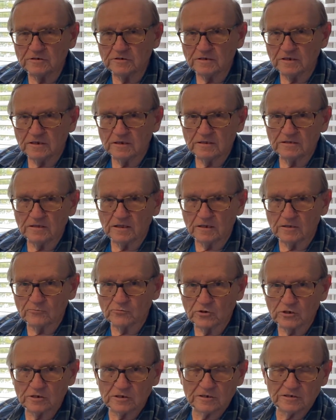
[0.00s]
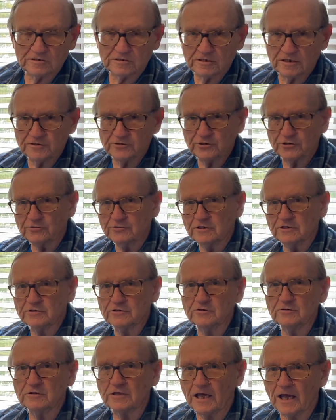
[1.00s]
and I'll continue to
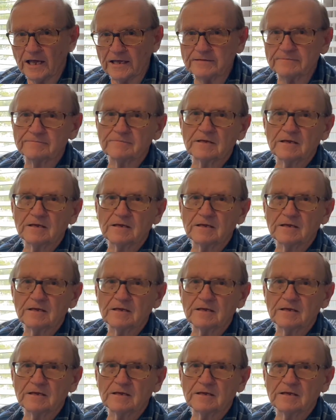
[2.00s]
do that